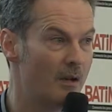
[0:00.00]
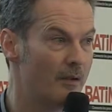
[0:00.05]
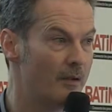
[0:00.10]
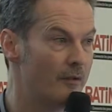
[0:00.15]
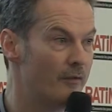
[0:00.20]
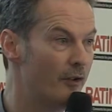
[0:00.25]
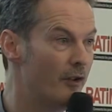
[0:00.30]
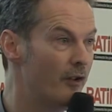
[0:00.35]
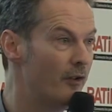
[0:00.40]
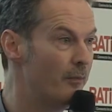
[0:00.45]

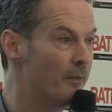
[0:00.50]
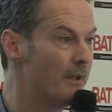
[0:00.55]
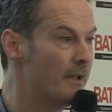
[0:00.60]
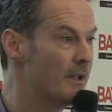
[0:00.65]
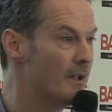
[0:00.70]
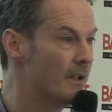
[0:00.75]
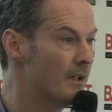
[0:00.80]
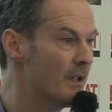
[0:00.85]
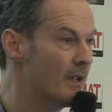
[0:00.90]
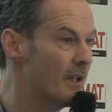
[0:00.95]
involvement
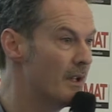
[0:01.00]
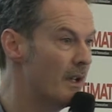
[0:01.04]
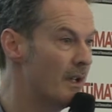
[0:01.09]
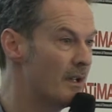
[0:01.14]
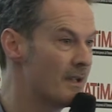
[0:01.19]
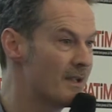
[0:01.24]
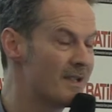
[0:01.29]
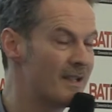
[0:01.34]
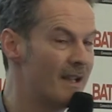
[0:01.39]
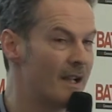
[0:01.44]
in
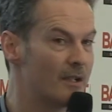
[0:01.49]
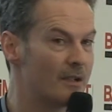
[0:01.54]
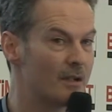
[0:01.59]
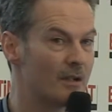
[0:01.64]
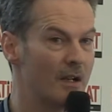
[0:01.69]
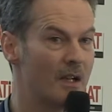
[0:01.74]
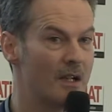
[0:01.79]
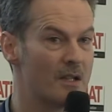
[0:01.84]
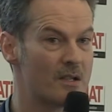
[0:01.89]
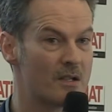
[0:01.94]
the
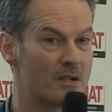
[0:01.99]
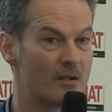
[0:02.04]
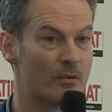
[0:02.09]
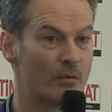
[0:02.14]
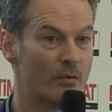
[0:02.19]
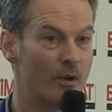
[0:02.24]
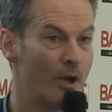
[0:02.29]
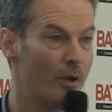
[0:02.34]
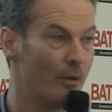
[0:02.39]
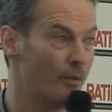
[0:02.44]
sector has
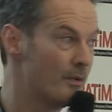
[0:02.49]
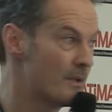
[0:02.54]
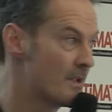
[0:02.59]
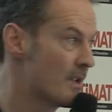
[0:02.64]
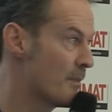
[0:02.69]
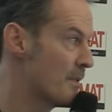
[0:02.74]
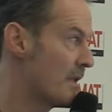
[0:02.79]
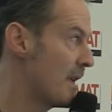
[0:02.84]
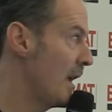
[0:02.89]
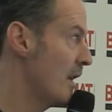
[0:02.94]
grown
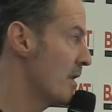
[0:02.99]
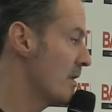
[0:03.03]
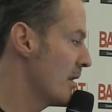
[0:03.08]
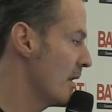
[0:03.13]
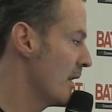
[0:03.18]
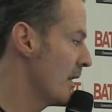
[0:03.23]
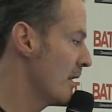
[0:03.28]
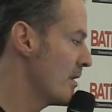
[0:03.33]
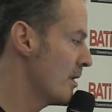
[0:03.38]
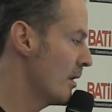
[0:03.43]

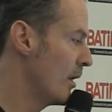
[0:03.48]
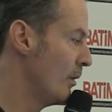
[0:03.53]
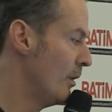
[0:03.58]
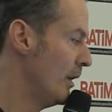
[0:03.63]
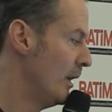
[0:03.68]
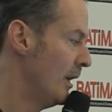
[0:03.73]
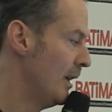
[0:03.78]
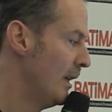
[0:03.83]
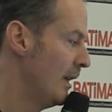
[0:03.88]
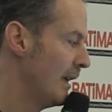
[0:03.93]
substantially. So
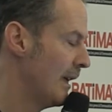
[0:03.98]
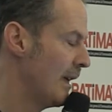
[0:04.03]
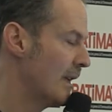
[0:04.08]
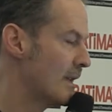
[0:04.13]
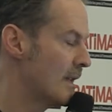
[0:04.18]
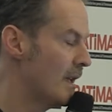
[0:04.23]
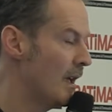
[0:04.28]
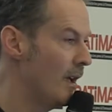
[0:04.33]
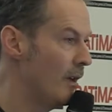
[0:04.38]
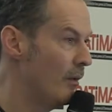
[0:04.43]

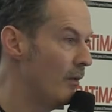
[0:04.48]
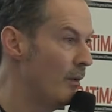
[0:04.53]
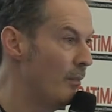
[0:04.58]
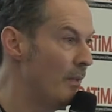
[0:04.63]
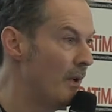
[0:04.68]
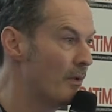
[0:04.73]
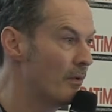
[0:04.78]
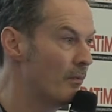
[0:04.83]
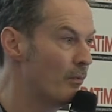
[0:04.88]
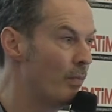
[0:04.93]
it's now
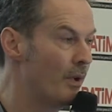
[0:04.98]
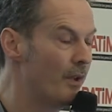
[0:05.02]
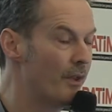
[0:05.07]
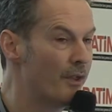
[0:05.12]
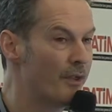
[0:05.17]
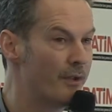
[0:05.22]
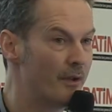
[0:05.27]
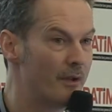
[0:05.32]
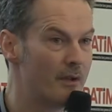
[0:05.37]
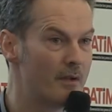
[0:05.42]
about
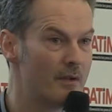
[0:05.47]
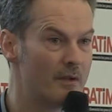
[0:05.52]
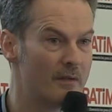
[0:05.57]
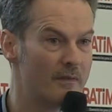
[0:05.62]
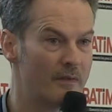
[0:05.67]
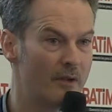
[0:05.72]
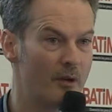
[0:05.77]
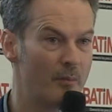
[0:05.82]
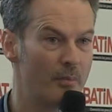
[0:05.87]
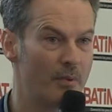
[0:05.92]
1/3
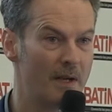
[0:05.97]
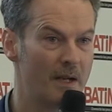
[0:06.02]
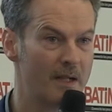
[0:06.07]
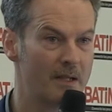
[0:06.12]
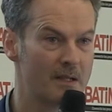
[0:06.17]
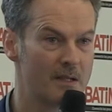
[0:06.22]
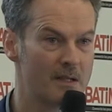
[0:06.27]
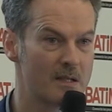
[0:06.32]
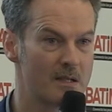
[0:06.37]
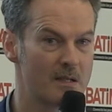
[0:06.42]
of our
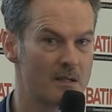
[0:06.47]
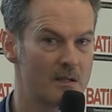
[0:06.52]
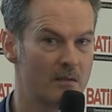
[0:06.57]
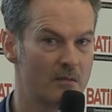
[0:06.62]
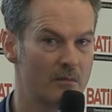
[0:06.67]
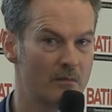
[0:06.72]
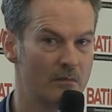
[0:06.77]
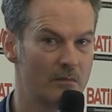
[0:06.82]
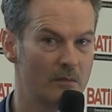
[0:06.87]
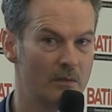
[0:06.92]
practice
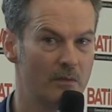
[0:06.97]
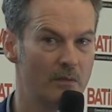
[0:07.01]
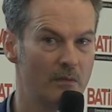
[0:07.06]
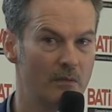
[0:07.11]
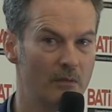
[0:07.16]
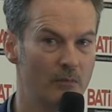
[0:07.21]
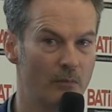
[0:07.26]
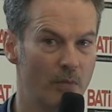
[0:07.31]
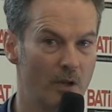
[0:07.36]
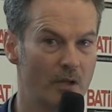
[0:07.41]

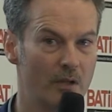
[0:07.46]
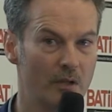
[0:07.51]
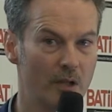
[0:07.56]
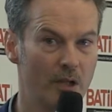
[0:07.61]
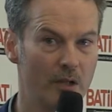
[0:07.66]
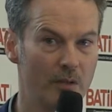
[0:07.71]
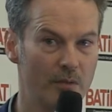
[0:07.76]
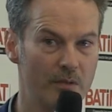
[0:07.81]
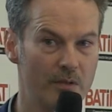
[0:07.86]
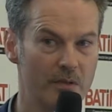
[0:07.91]

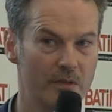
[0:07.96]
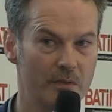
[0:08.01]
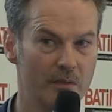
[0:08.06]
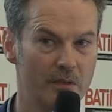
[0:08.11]
workload.